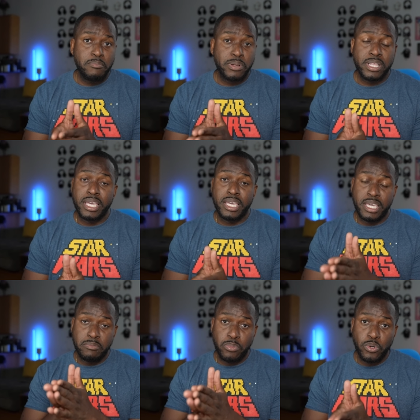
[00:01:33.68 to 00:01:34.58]
and play
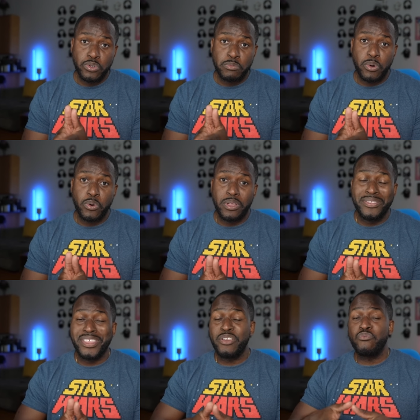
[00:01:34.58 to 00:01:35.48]
in portrait mode
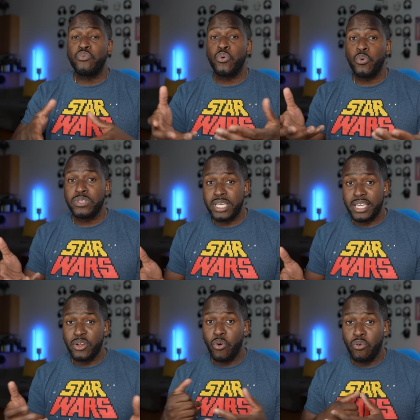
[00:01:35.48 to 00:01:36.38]
and then
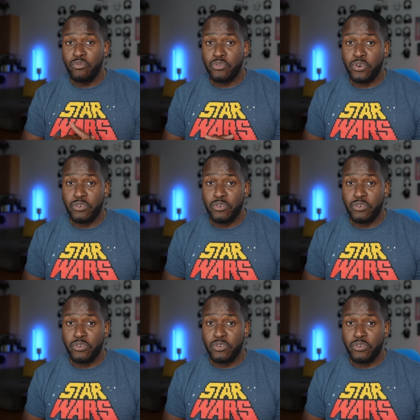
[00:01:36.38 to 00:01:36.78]
rotate over,